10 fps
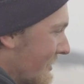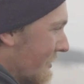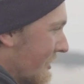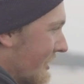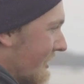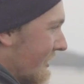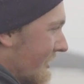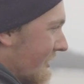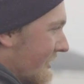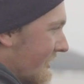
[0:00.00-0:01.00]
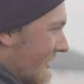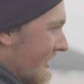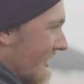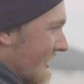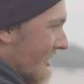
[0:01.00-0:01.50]
But it uh,
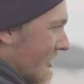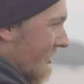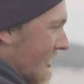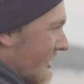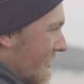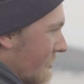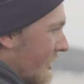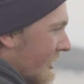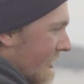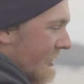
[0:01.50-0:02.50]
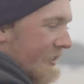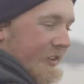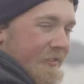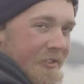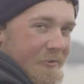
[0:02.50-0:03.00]
ended up weighing, I think,
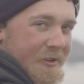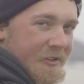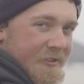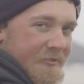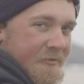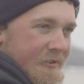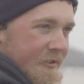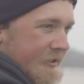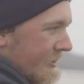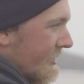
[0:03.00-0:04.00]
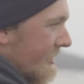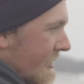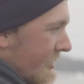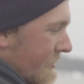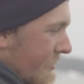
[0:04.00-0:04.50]
732.
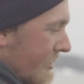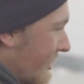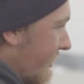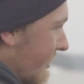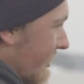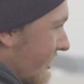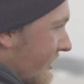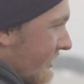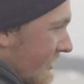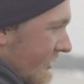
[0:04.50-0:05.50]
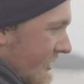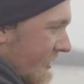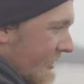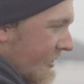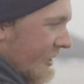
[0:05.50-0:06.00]
Put us in
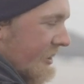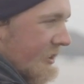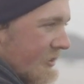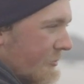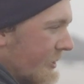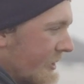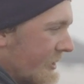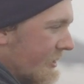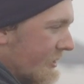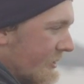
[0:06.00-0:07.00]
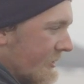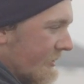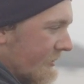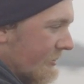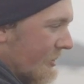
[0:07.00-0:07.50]
second in the weigh-in,
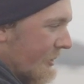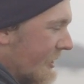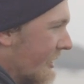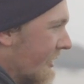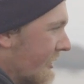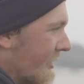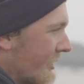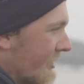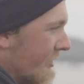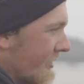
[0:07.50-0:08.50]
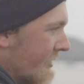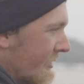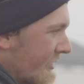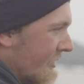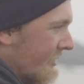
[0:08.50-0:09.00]
right behind our
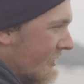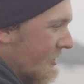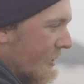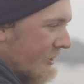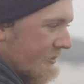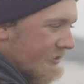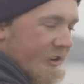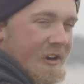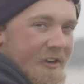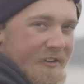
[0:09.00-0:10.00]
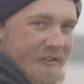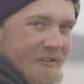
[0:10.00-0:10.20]
teammate Scott.